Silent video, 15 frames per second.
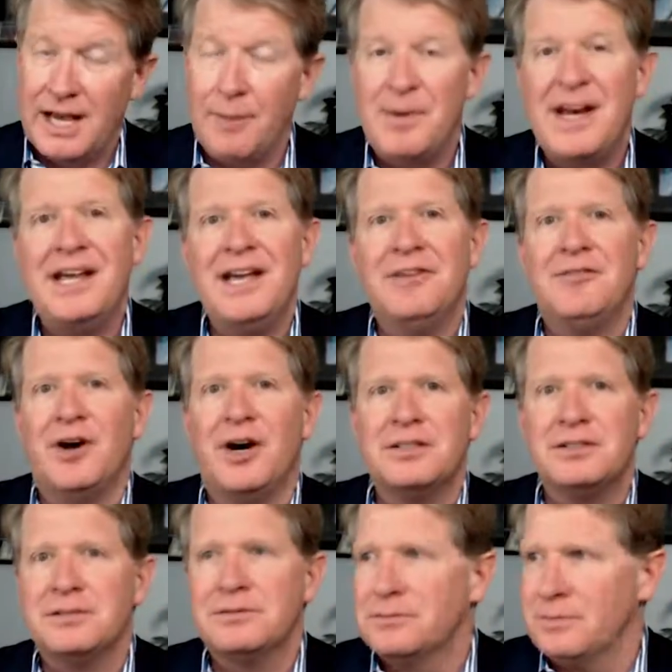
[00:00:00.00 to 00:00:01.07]
How many of
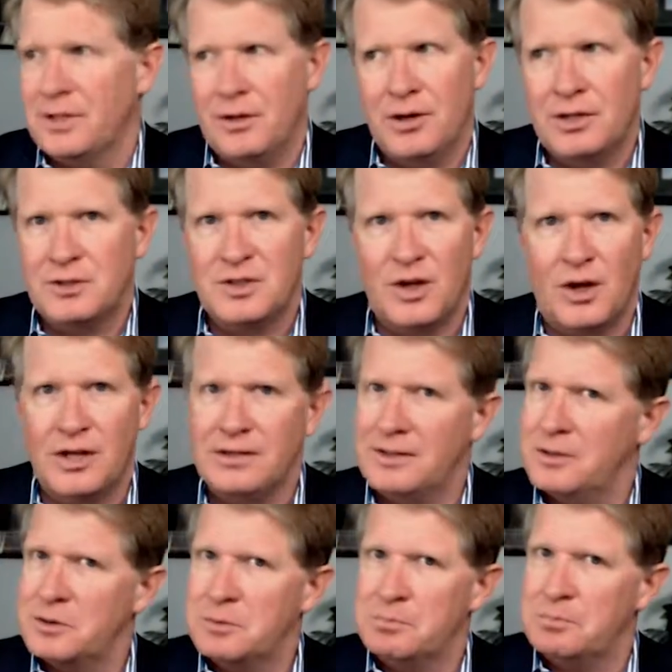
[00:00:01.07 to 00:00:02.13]
us, we already saw it,
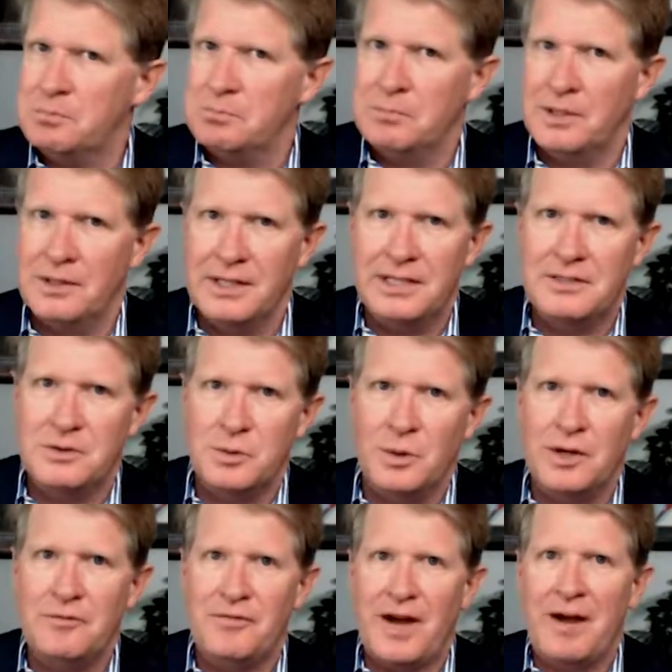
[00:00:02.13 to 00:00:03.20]
there was at least
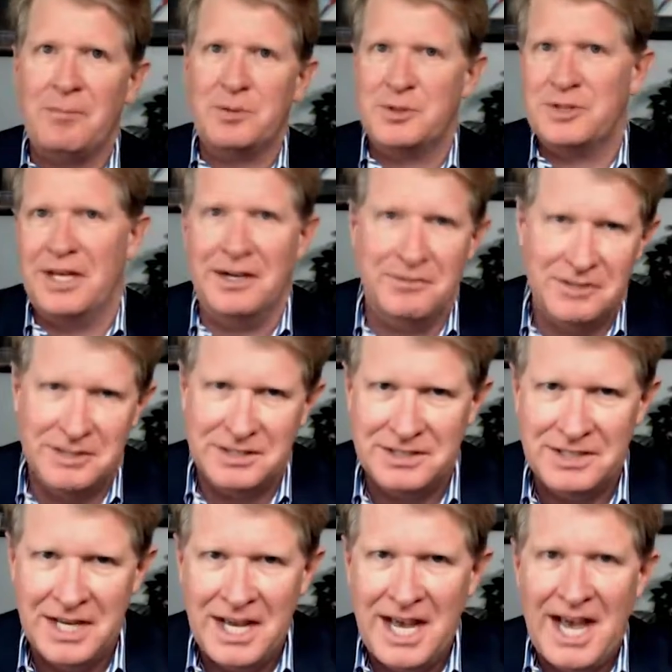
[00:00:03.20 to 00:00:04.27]
25% of us
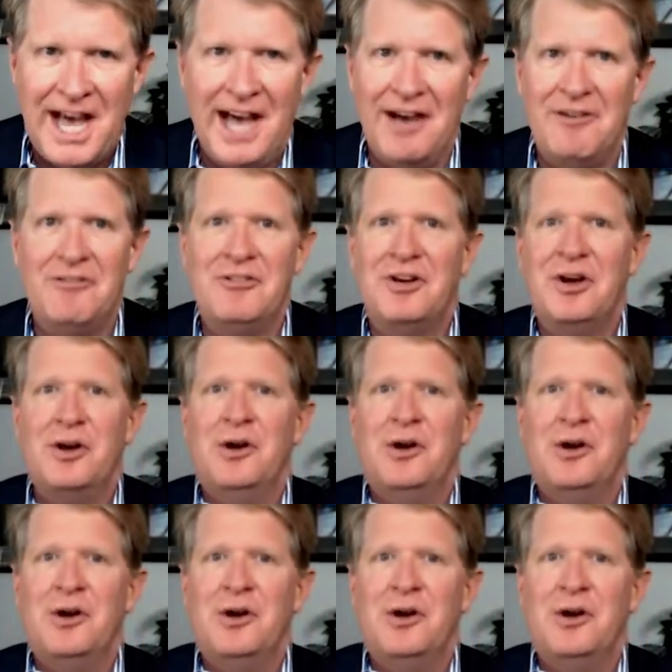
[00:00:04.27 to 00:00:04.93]
have